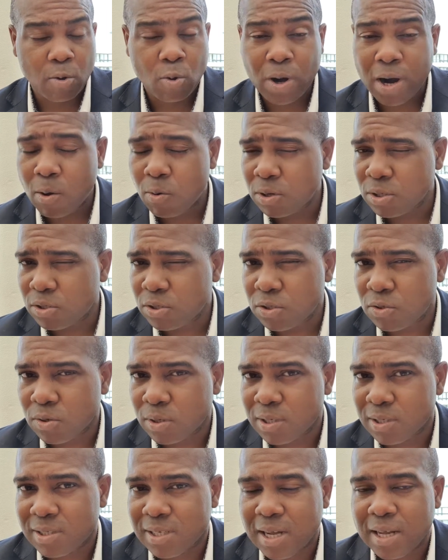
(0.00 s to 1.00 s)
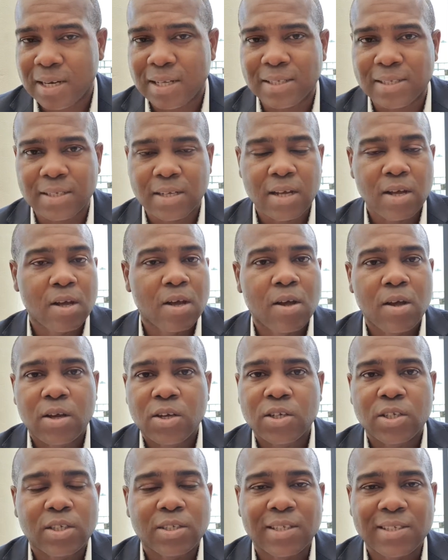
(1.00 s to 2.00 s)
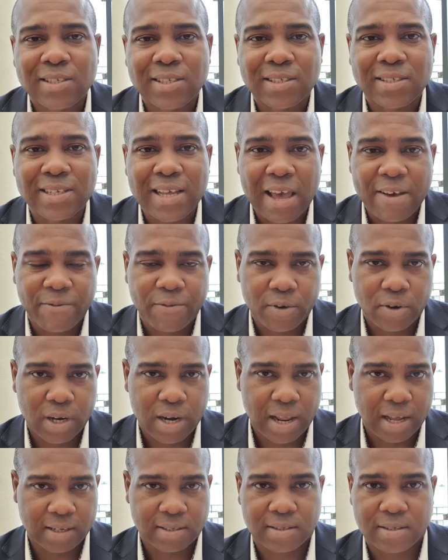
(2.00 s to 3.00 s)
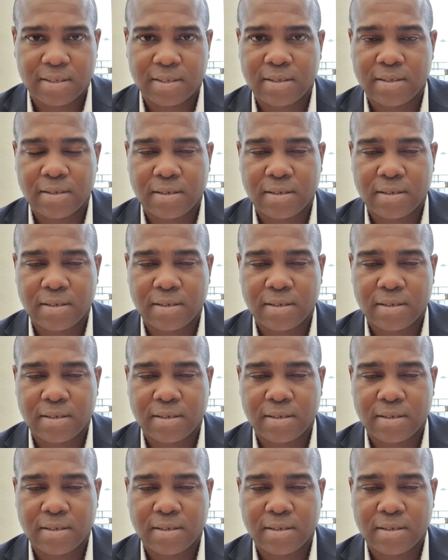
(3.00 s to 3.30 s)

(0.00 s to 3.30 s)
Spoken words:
What I want you to understand is this is effortless.